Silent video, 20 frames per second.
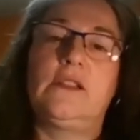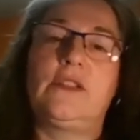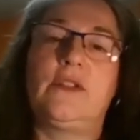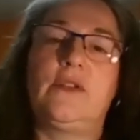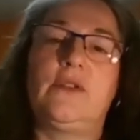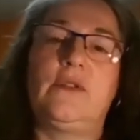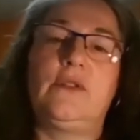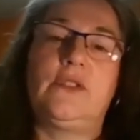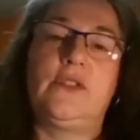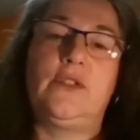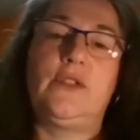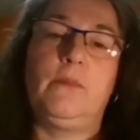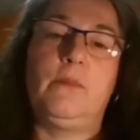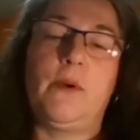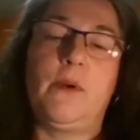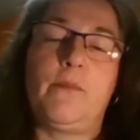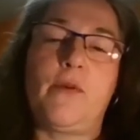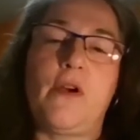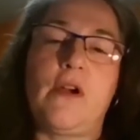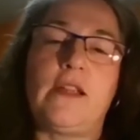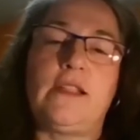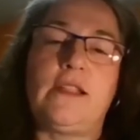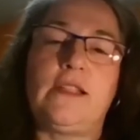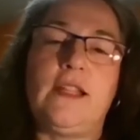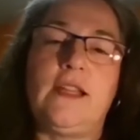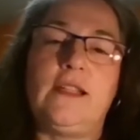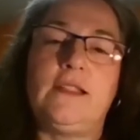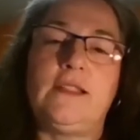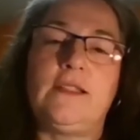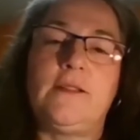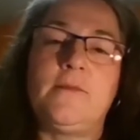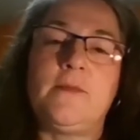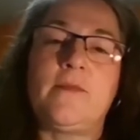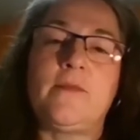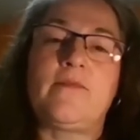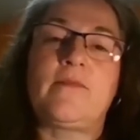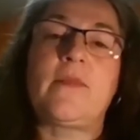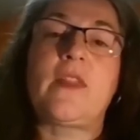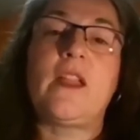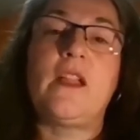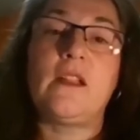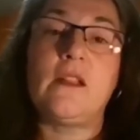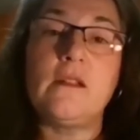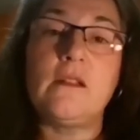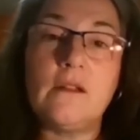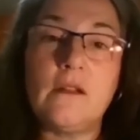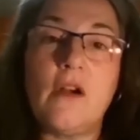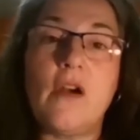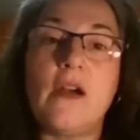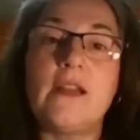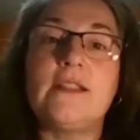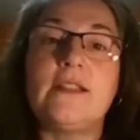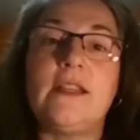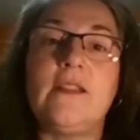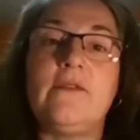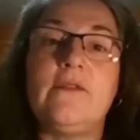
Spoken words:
So super processed, causing